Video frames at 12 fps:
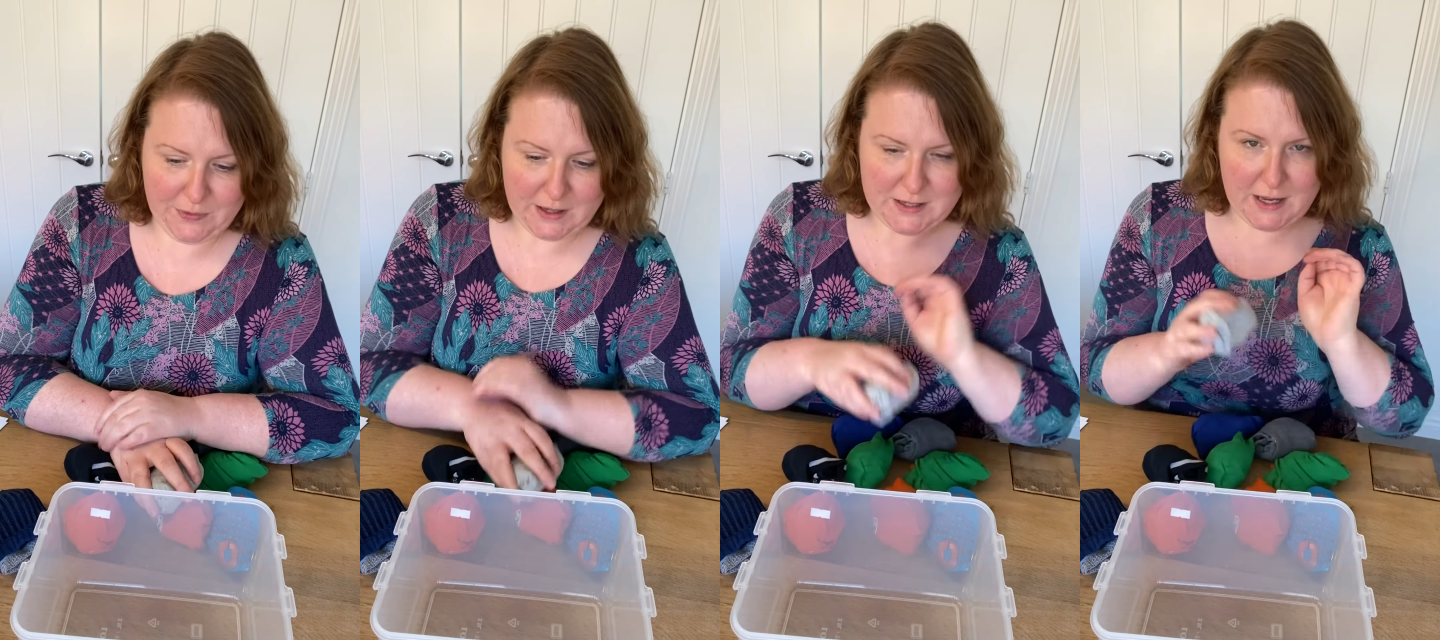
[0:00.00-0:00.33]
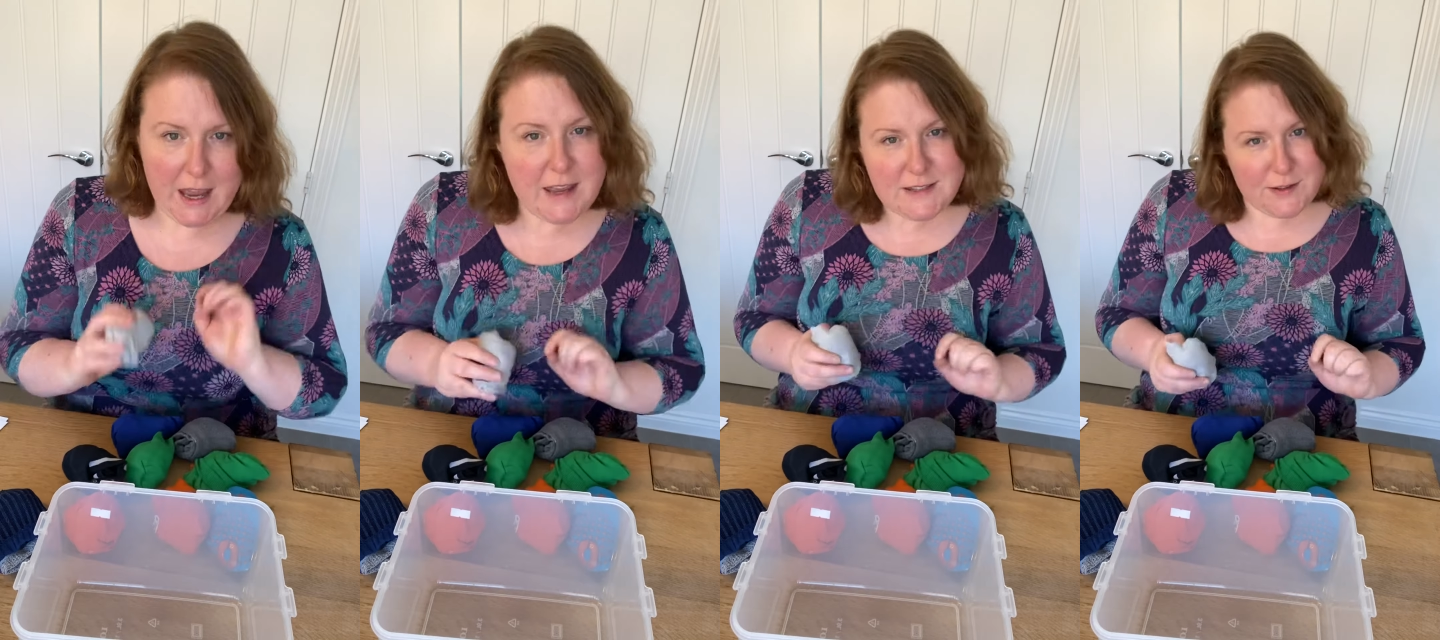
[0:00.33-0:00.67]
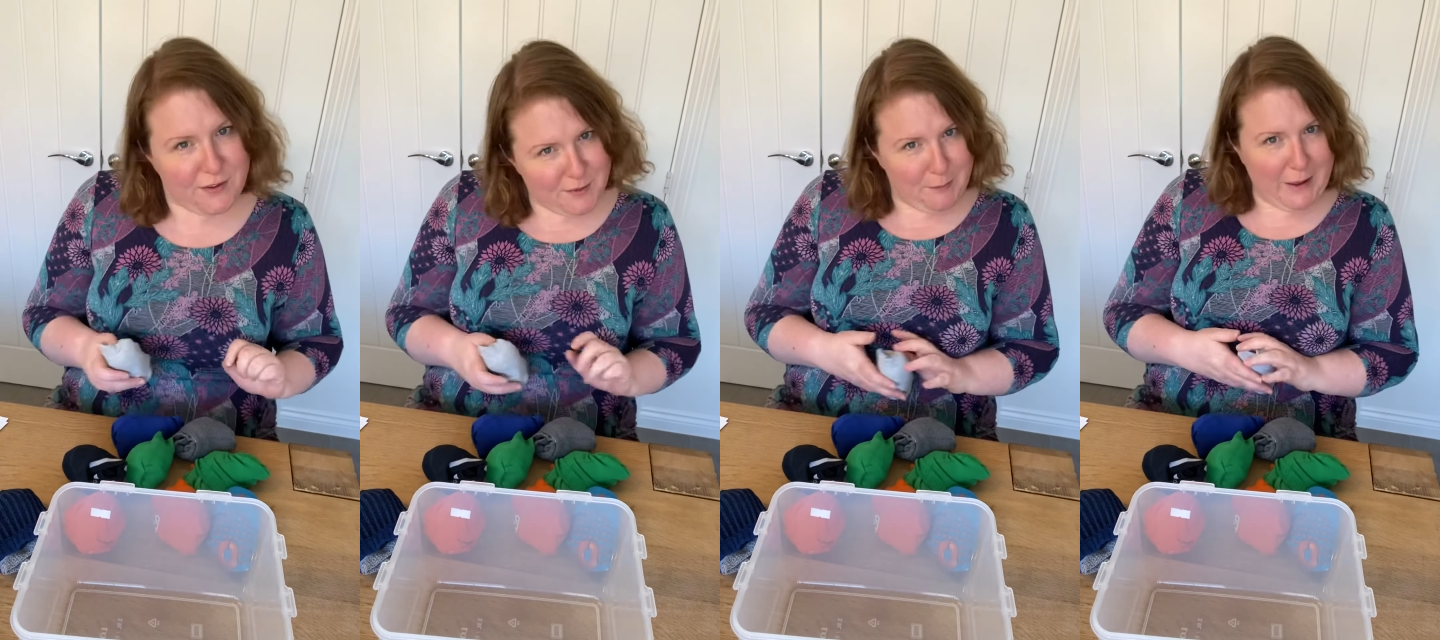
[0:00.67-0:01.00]
So here's the
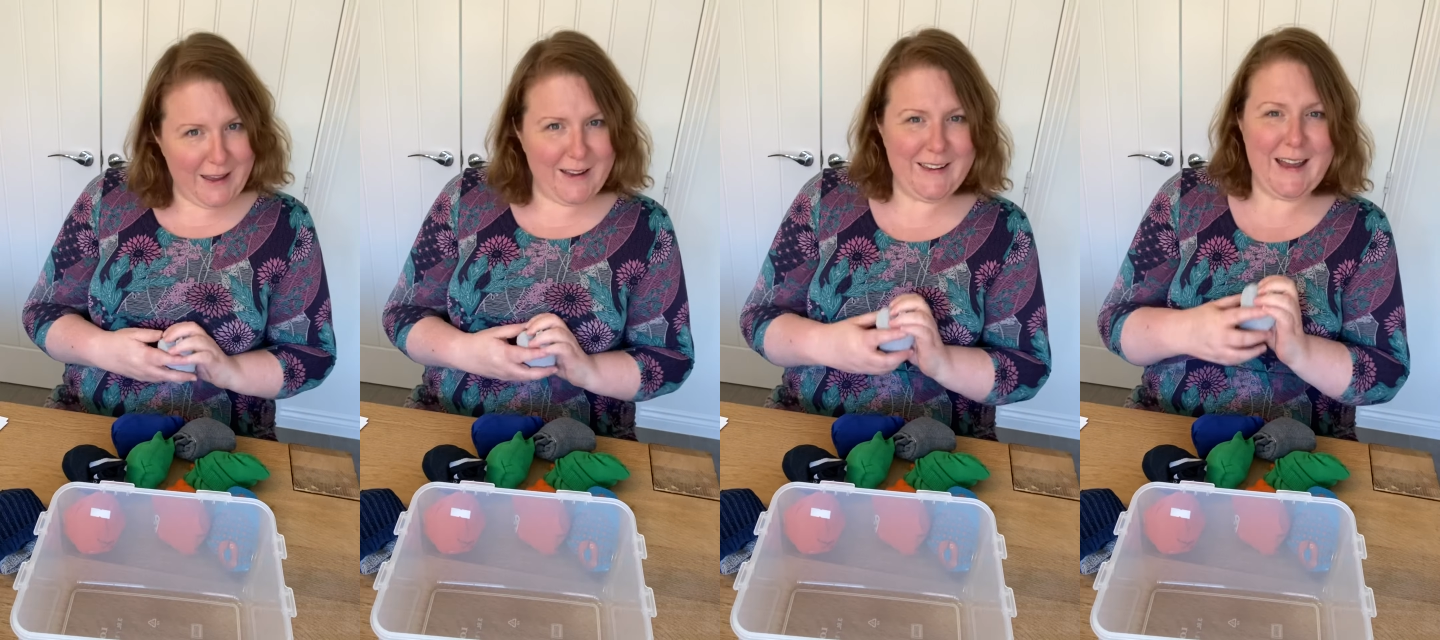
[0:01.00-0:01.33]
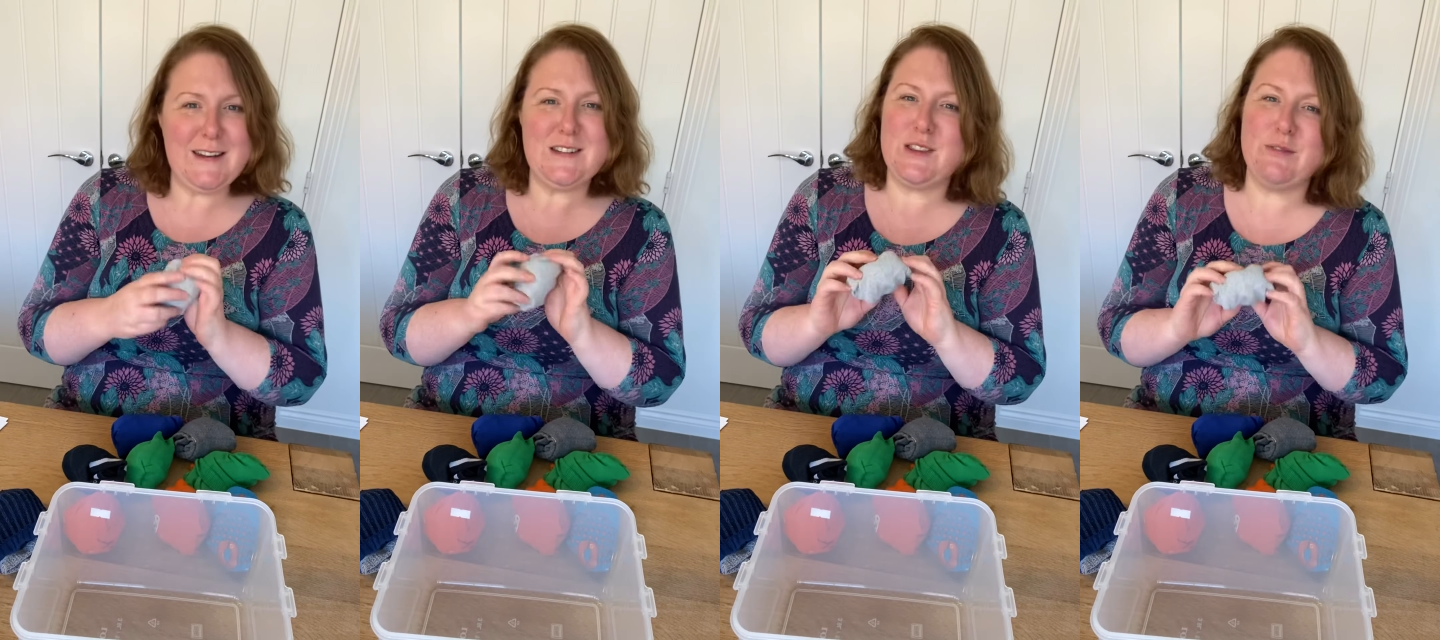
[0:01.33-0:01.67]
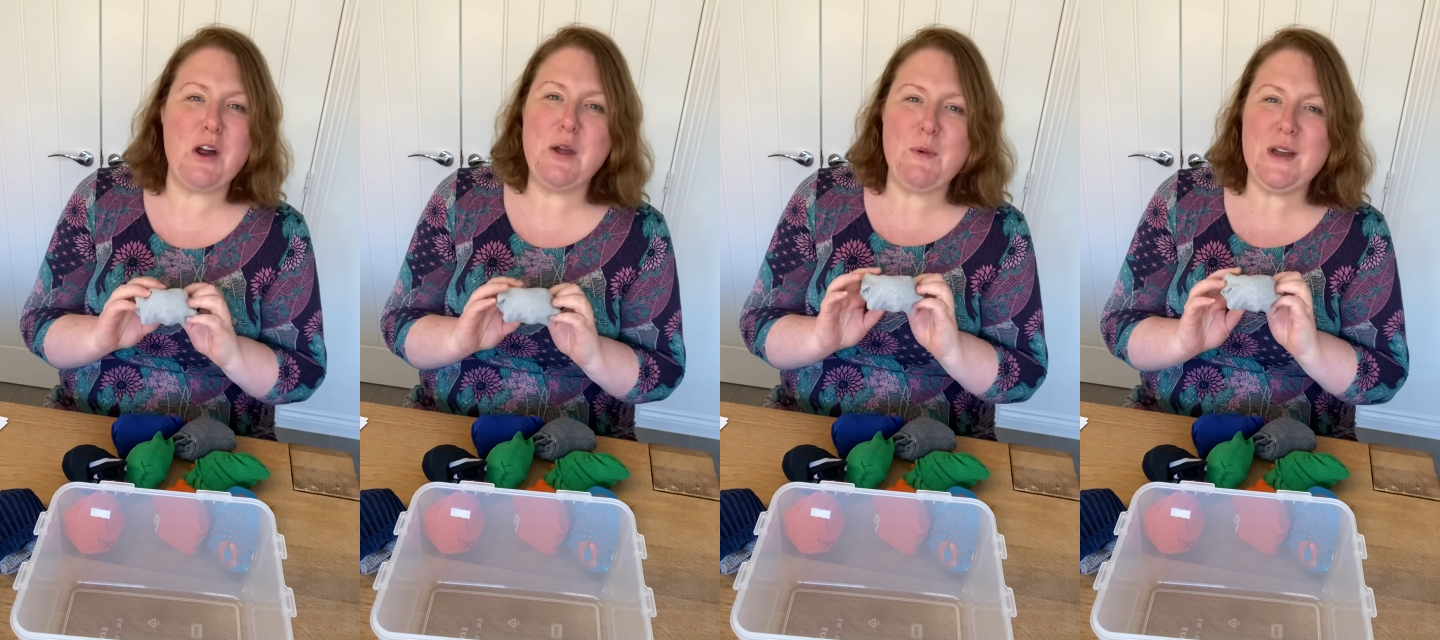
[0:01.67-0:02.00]
fun bit. I get to
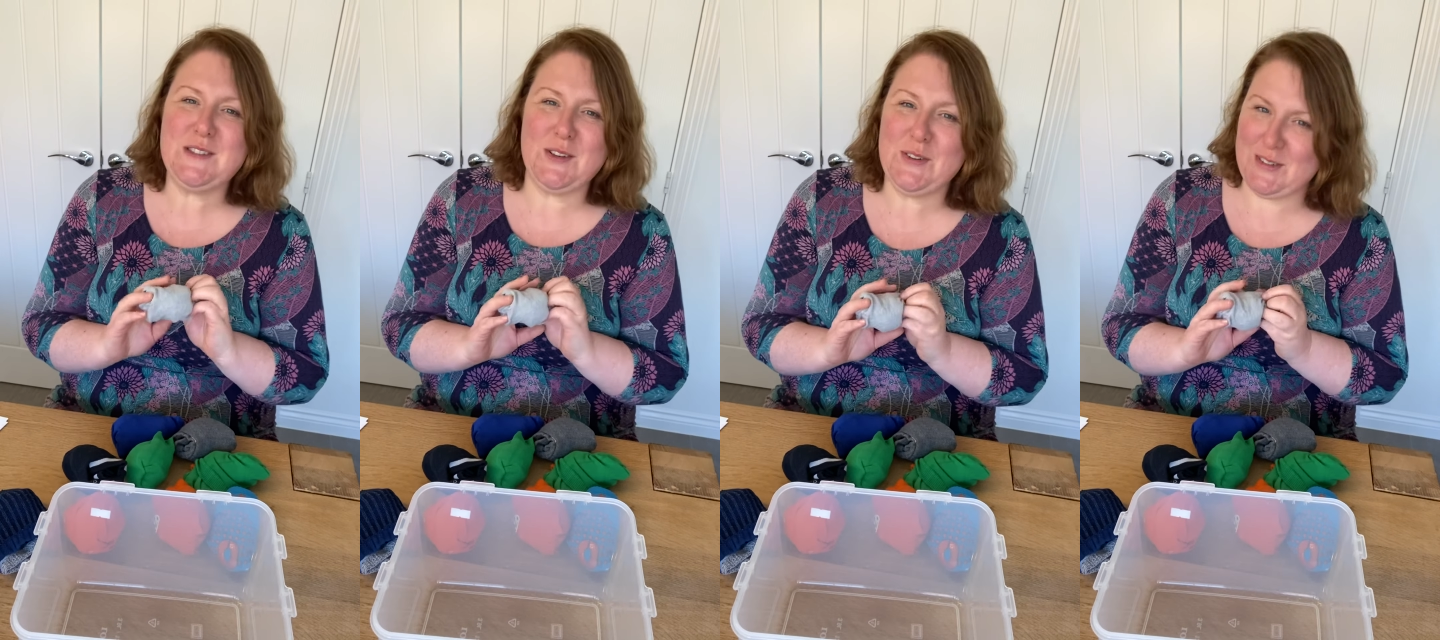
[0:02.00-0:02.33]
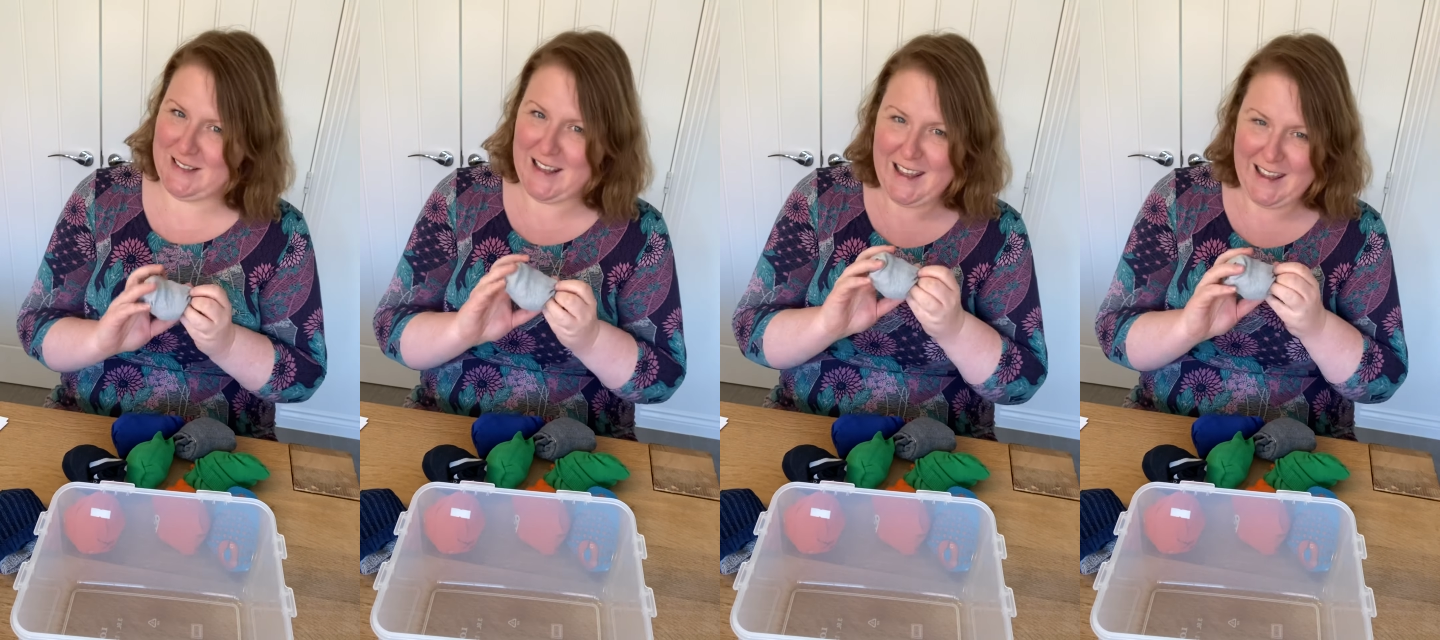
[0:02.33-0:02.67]
throw my socks